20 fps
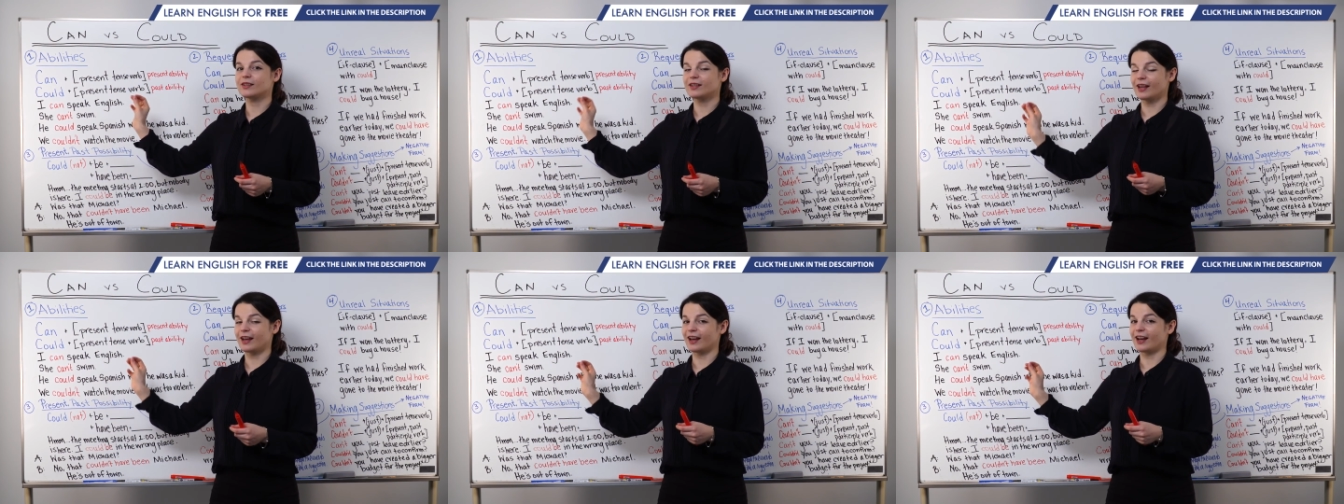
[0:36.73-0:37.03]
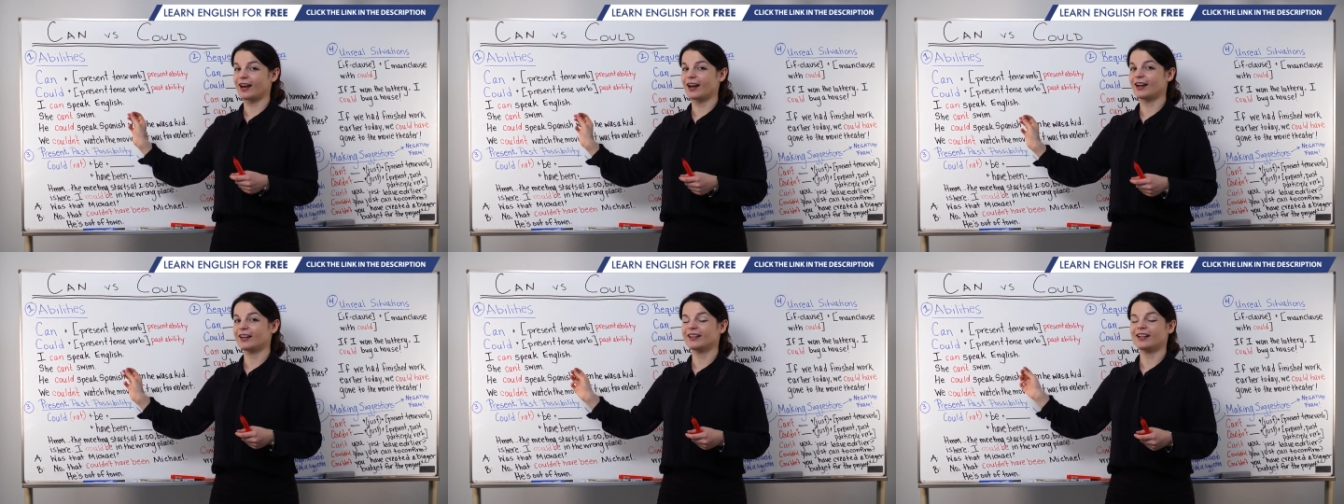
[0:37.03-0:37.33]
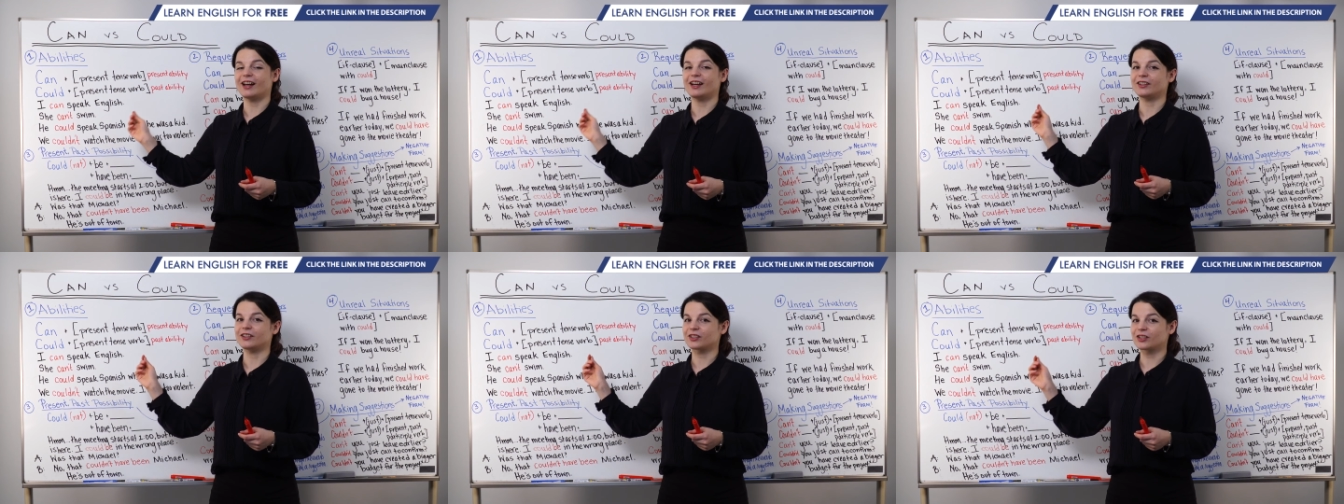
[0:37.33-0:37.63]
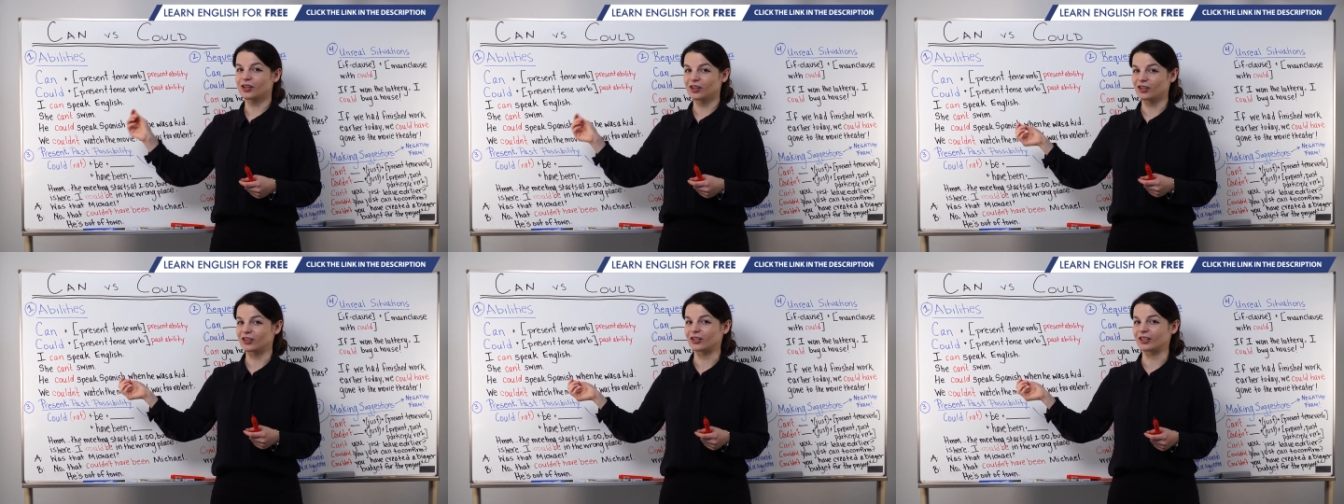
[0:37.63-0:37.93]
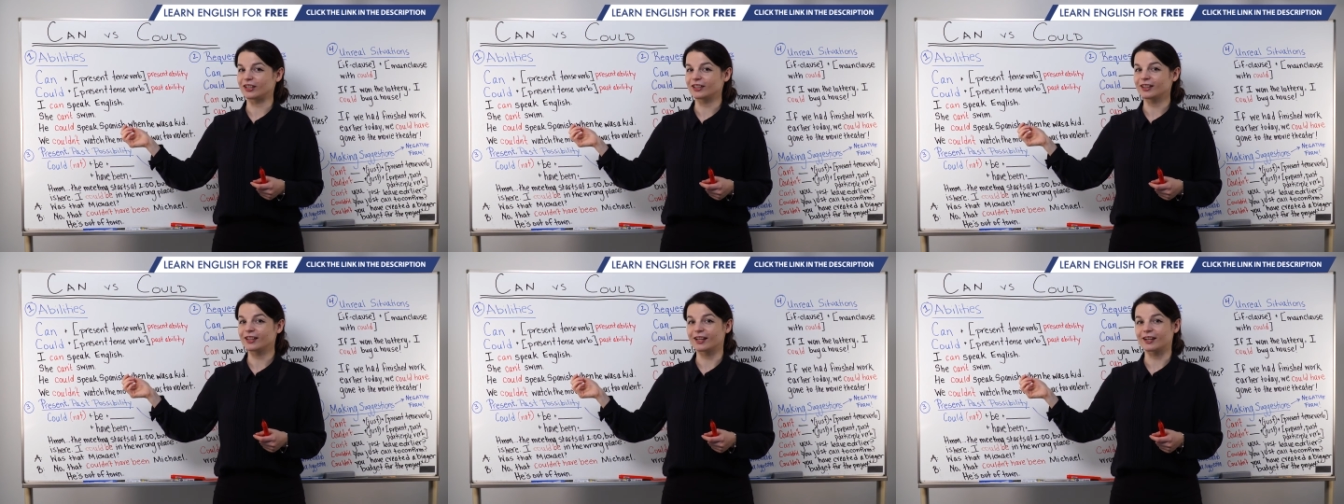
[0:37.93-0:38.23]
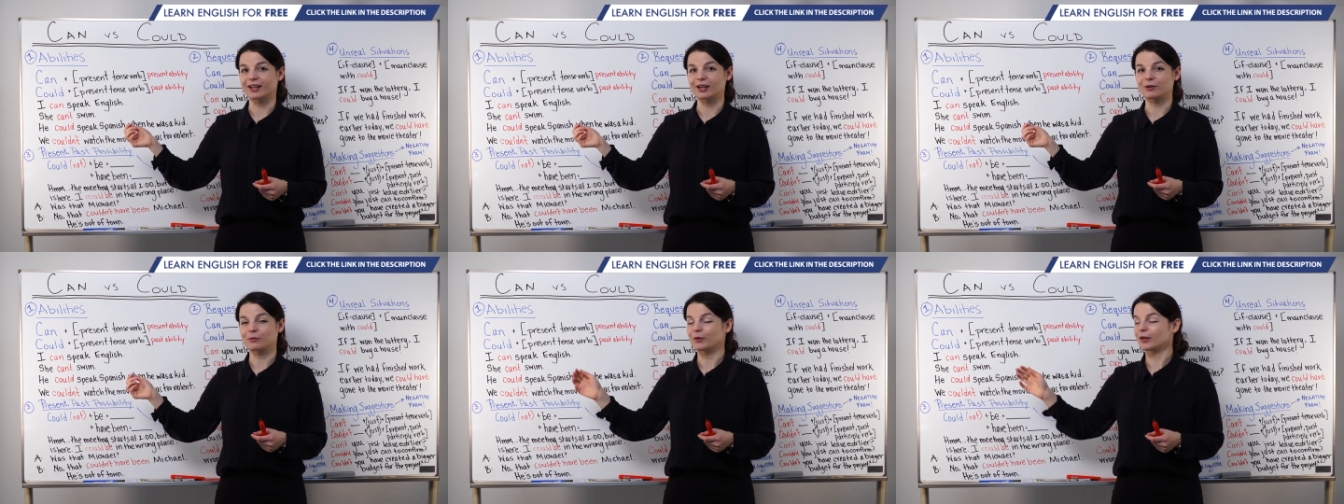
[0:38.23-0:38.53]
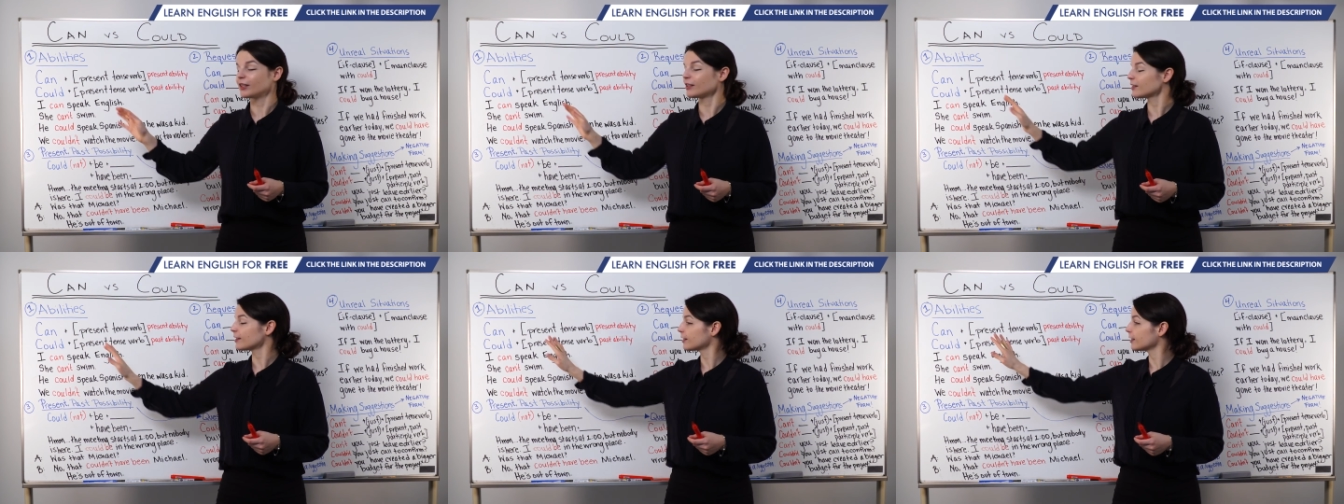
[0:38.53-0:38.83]
can and could that I
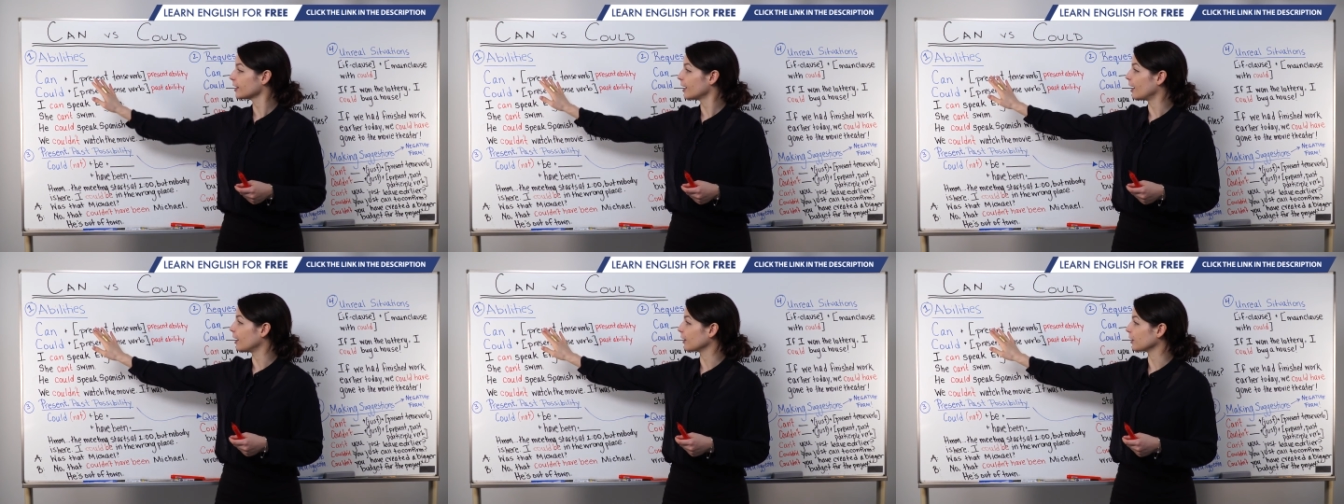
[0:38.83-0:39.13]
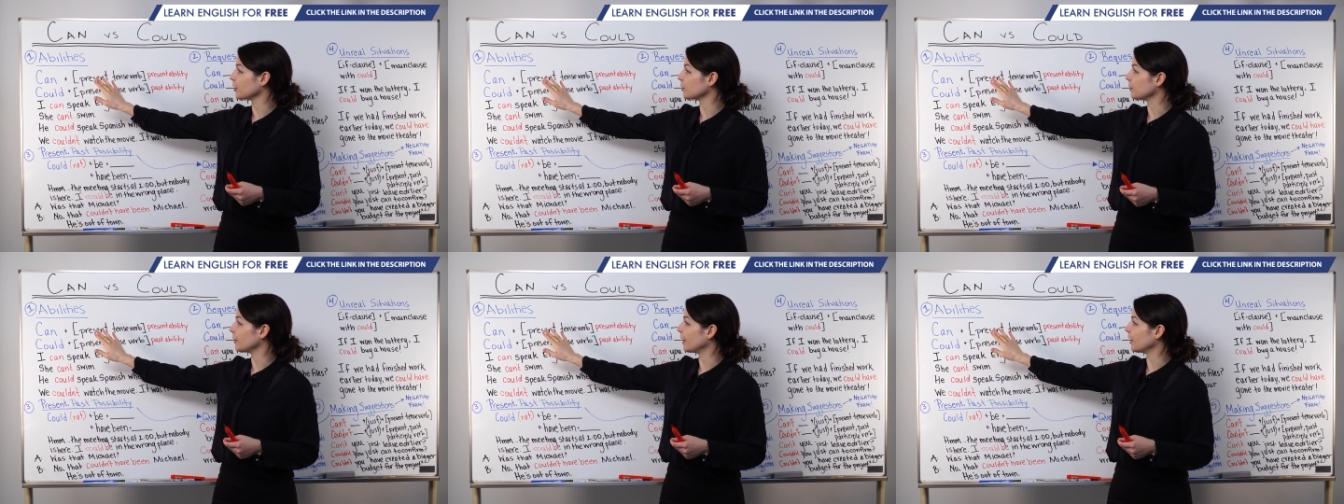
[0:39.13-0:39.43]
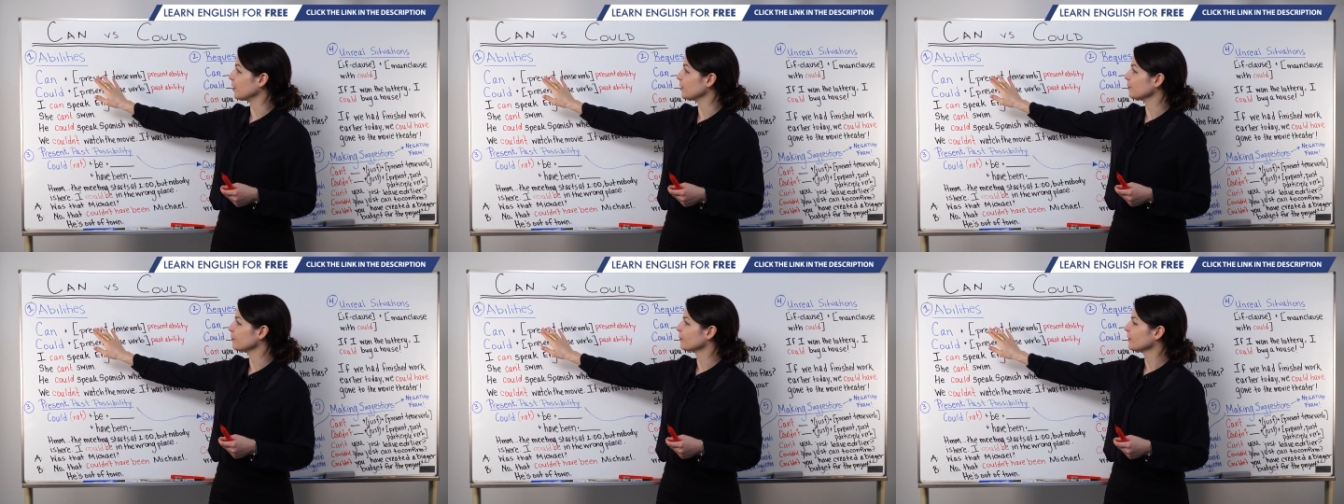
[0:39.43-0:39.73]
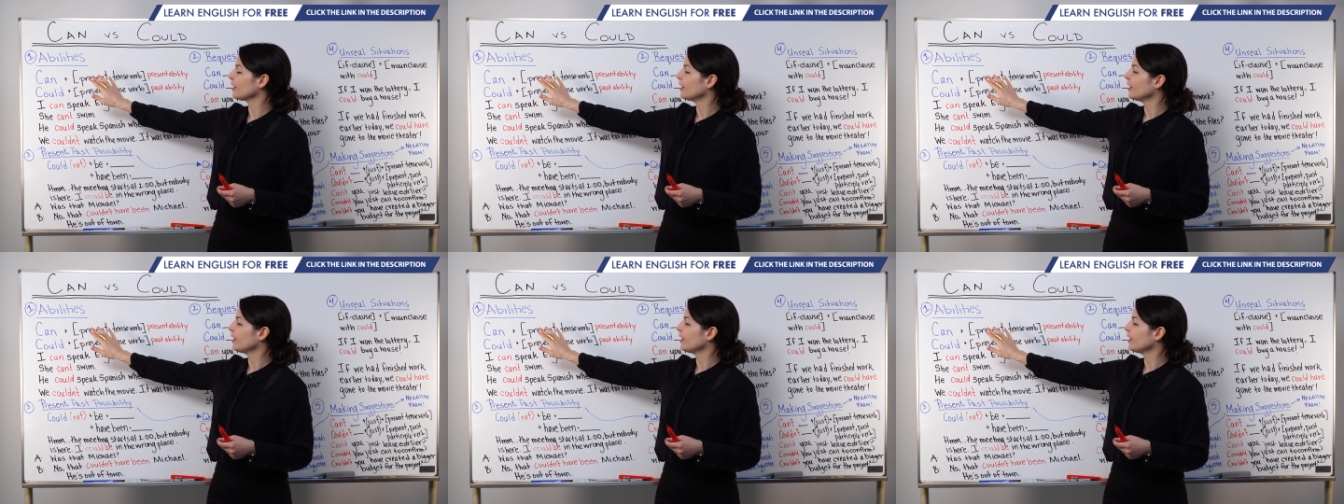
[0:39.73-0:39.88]
want to talk about